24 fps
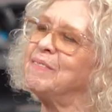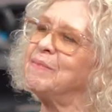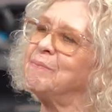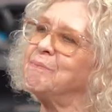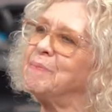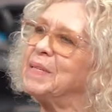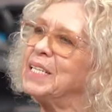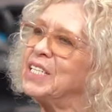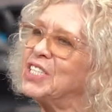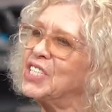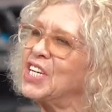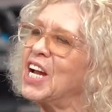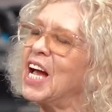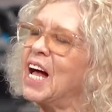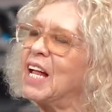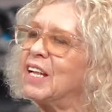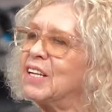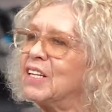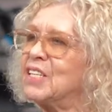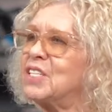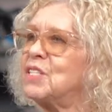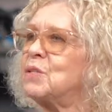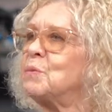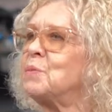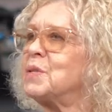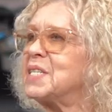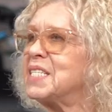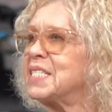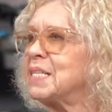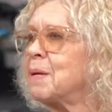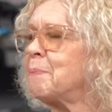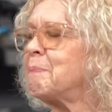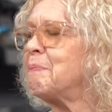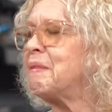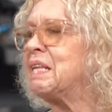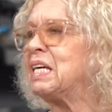be challenged with
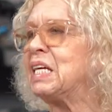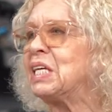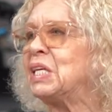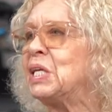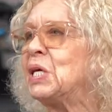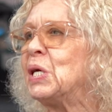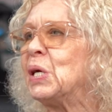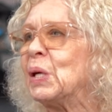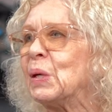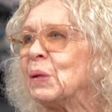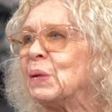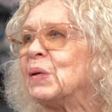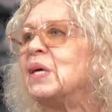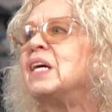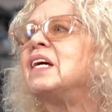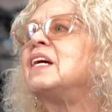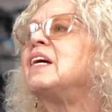something new,